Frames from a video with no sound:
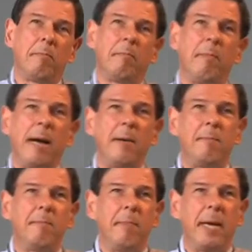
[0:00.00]
my
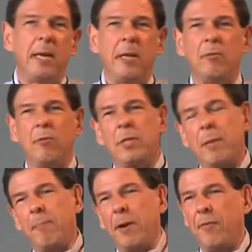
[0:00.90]
main interest,
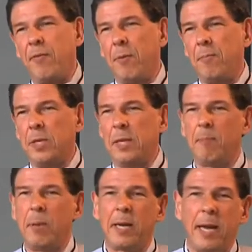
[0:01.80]
apart from these
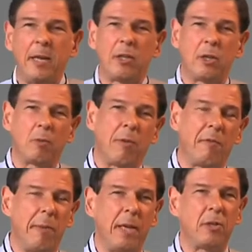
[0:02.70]
applications
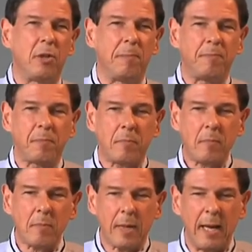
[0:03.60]
we've mentioned,
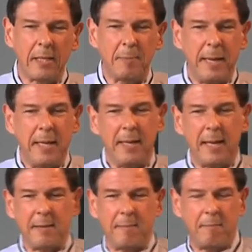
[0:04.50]
has been
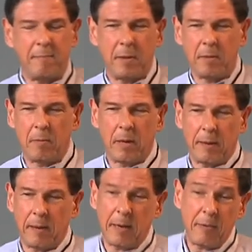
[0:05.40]
that
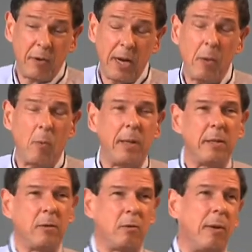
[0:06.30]
I really
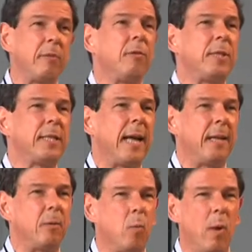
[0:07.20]
wanted to
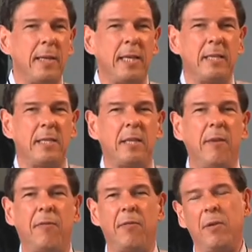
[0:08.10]
understand what is
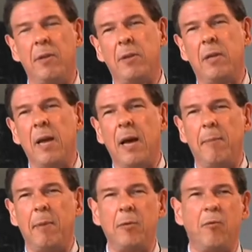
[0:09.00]
different
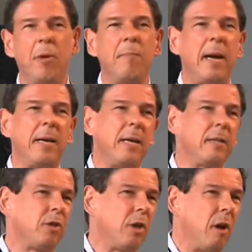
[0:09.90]
about
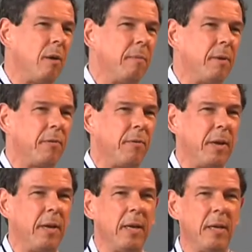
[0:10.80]
Riemannian
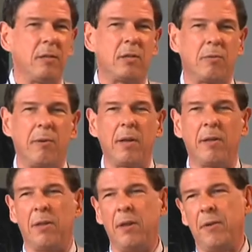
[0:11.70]
geometry in
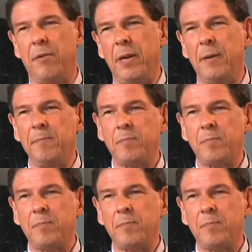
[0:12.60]
string theory